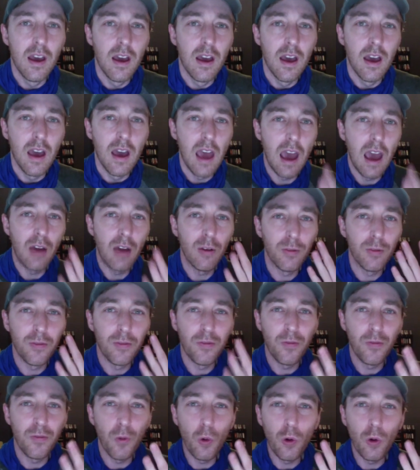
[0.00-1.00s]
out of
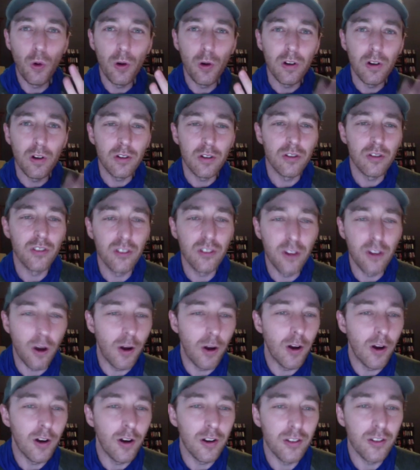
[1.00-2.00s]
four
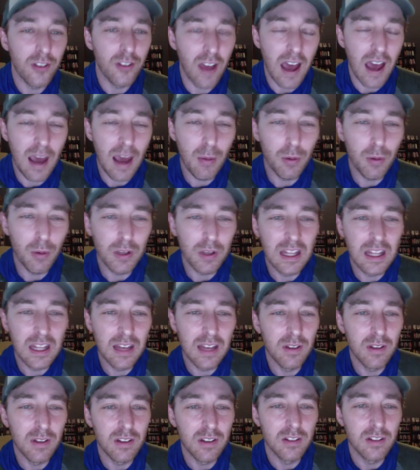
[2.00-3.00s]
stars i would give
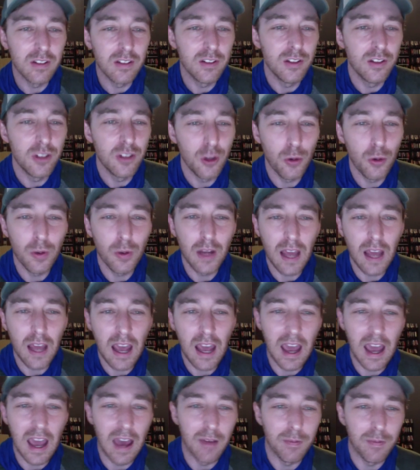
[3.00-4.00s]
it two and a
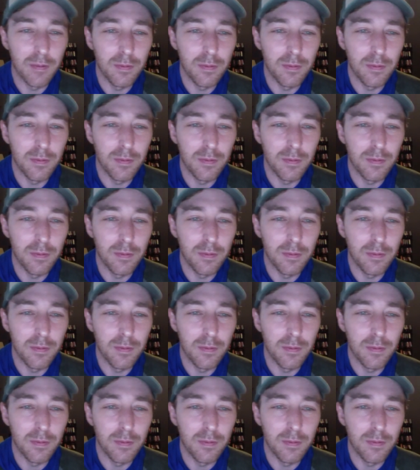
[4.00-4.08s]
half